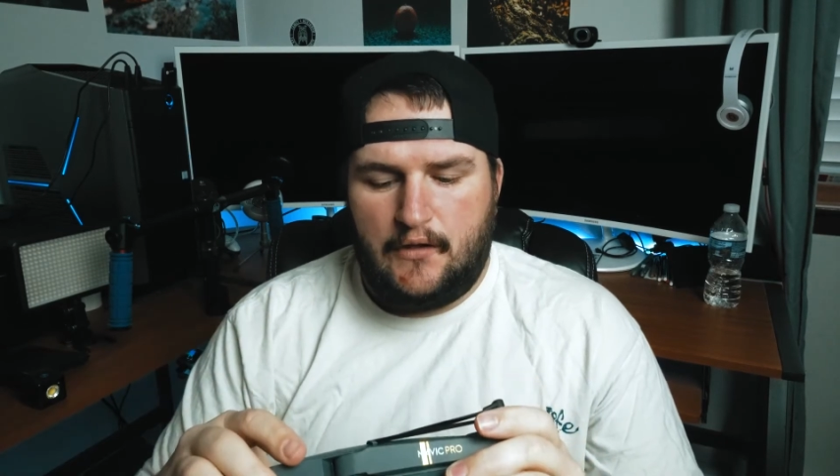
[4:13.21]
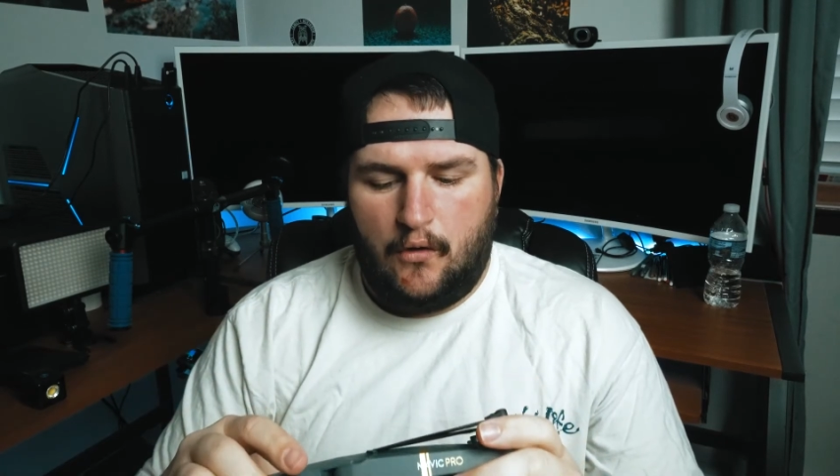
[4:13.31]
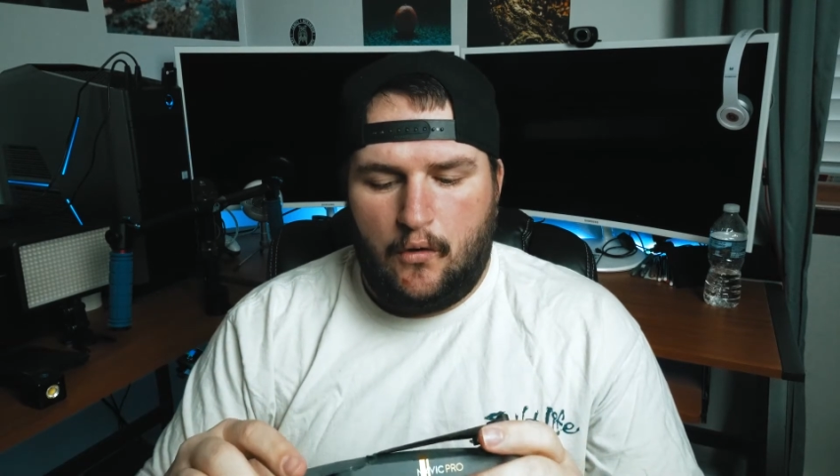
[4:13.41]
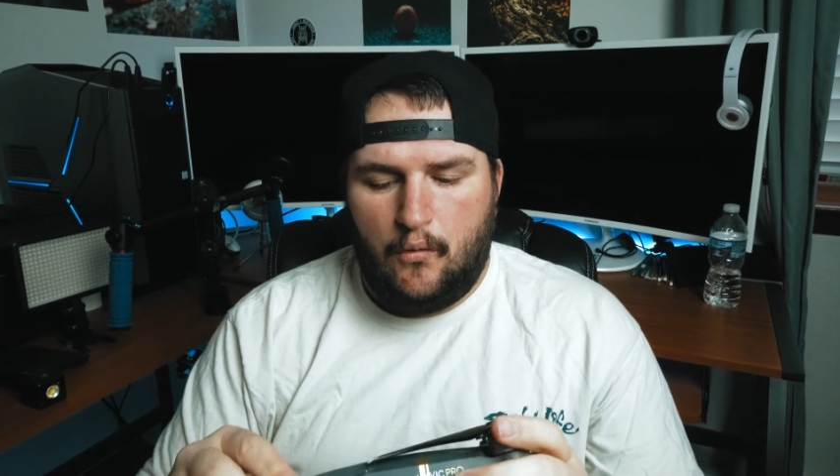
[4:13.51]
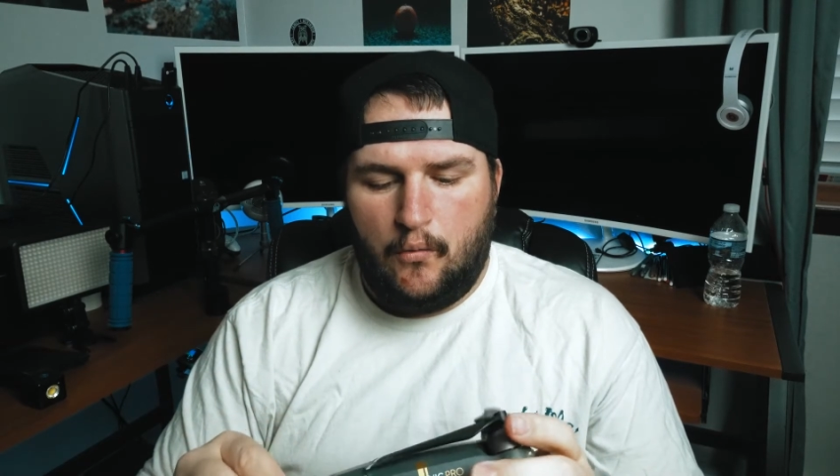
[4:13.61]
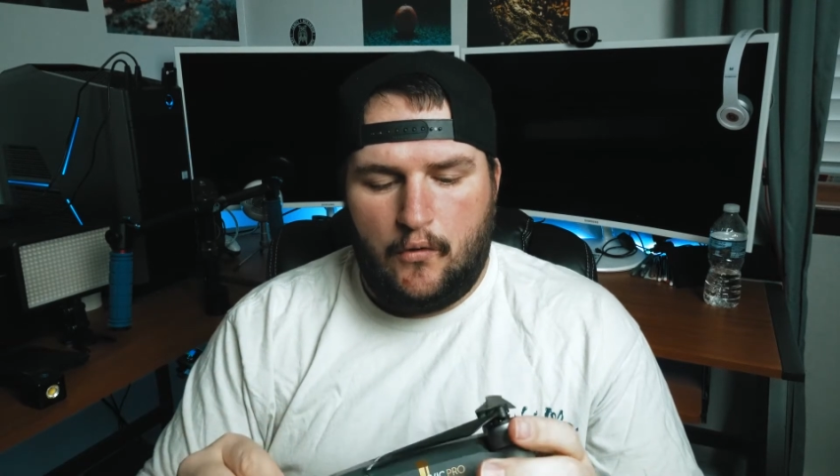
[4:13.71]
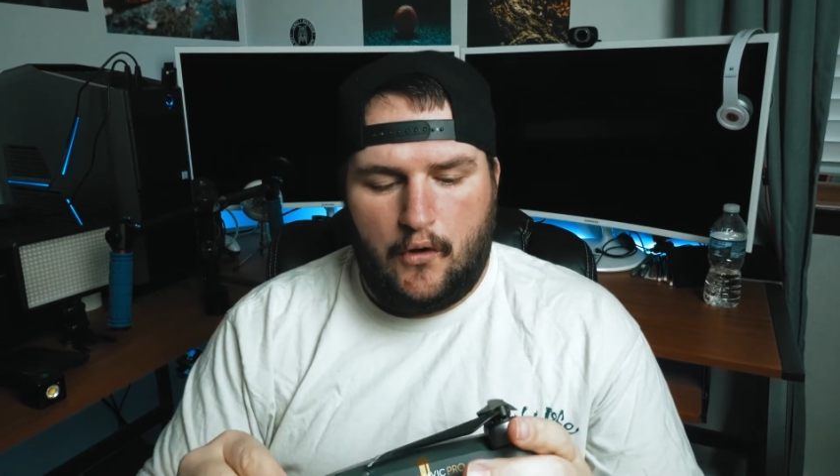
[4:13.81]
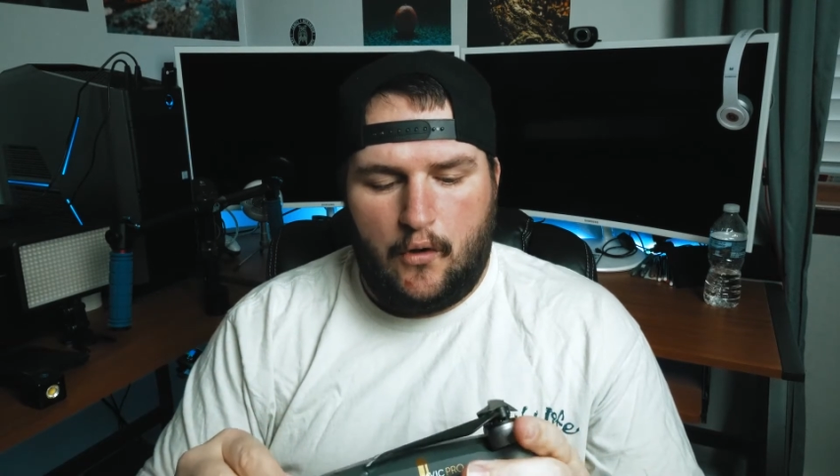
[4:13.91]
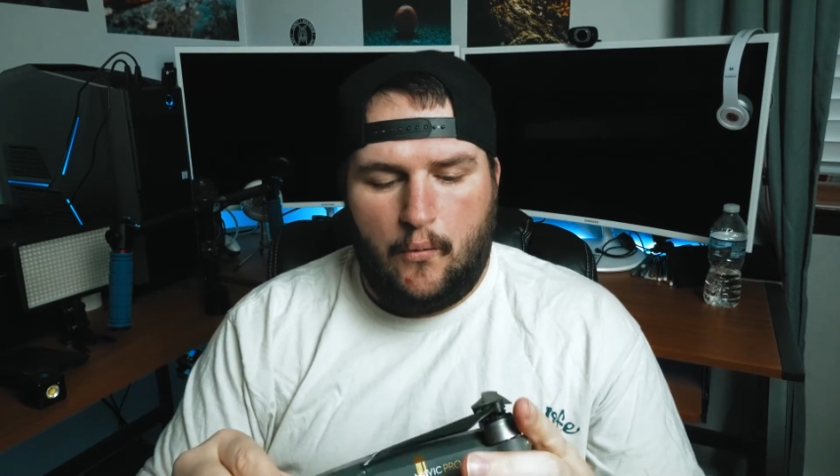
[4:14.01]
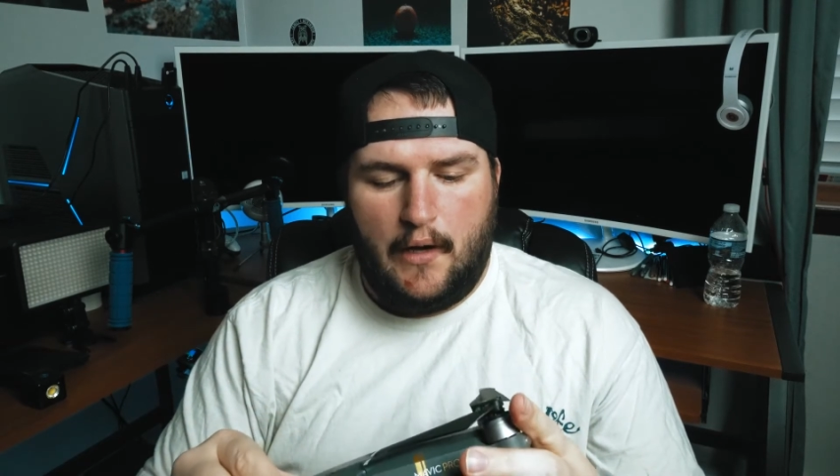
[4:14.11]
whole
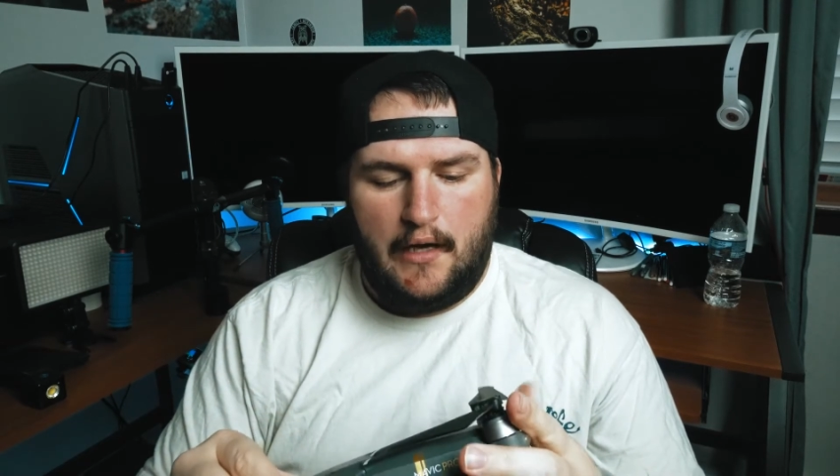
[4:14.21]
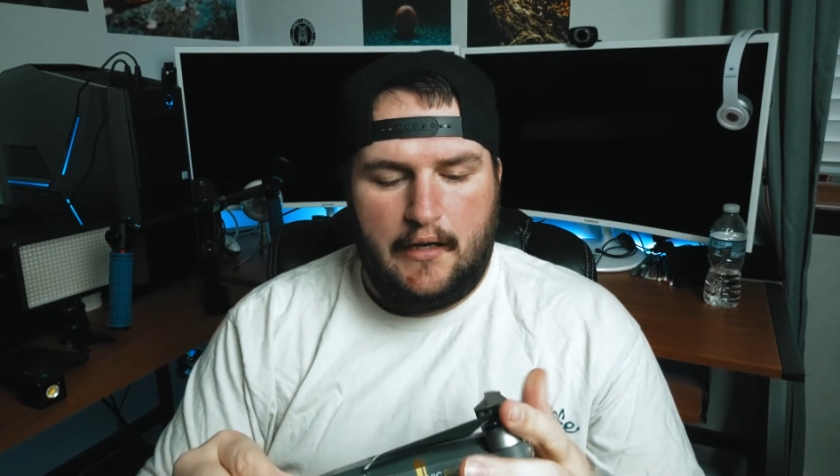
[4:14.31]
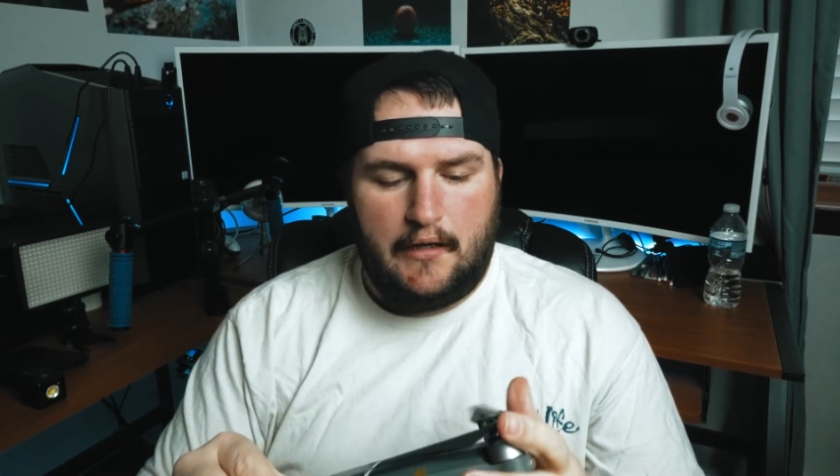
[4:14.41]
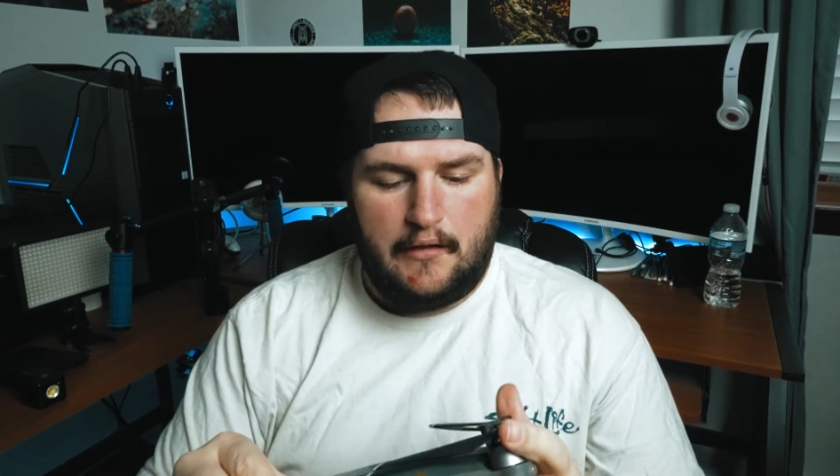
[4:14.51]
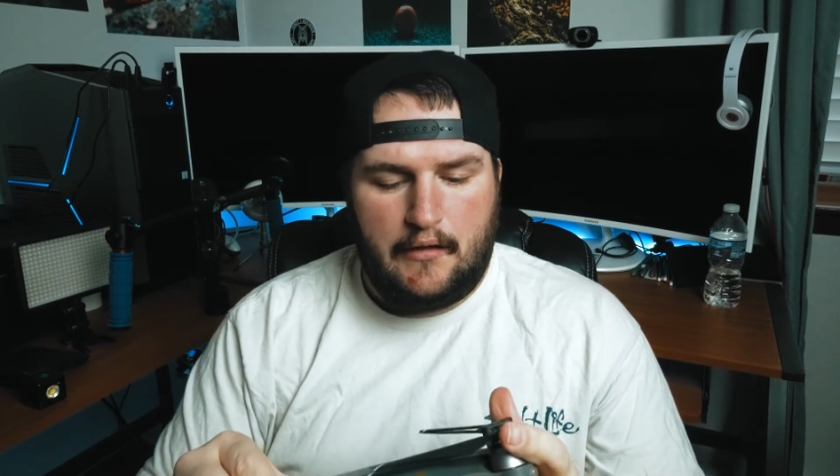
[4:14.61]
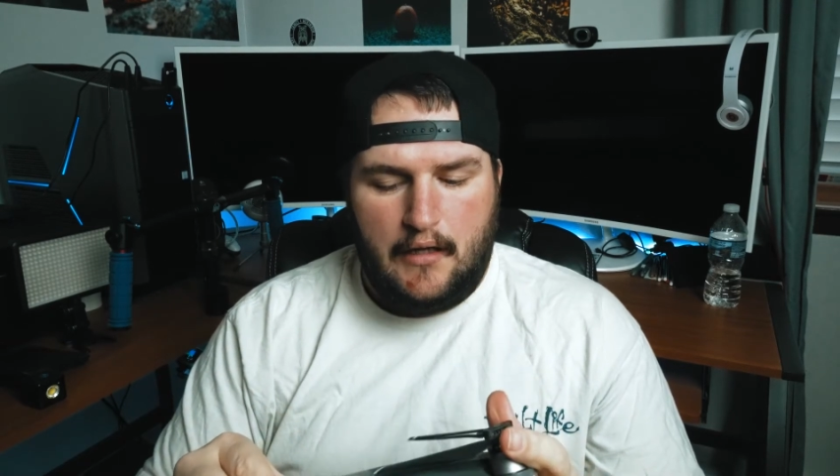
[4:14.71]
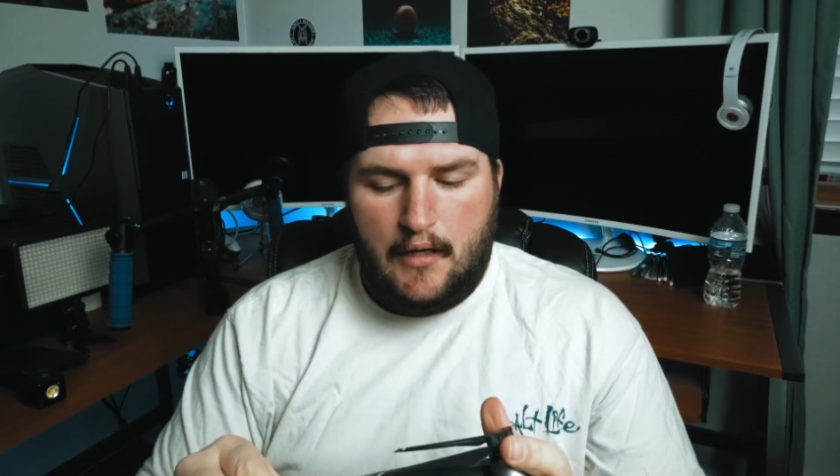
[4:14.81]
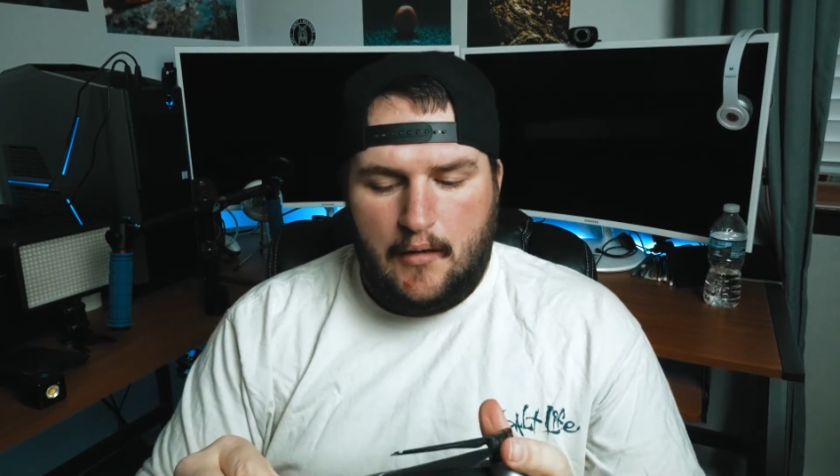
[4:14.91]
wedding. And